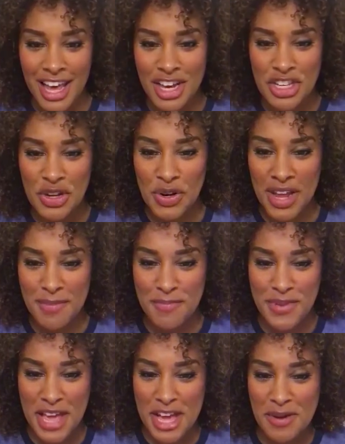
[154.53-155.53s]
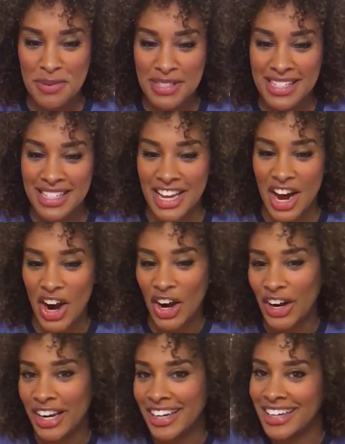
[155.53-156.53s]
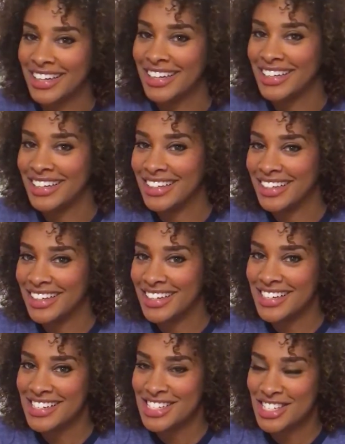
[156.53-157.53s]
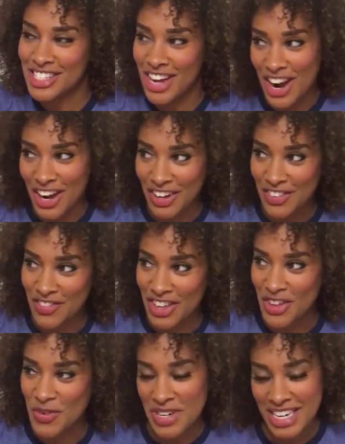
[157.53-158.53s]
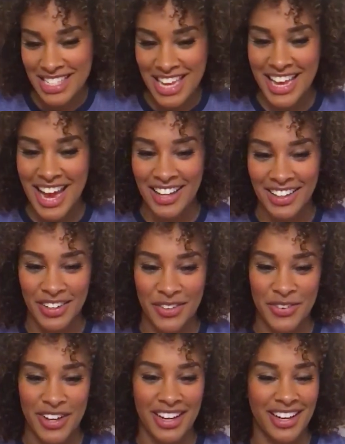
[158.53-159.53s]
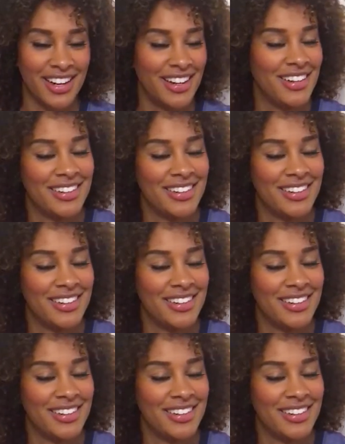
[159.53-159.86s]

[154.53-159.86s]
And so to be able to see Arya Stark be the one to take out Littlefinger,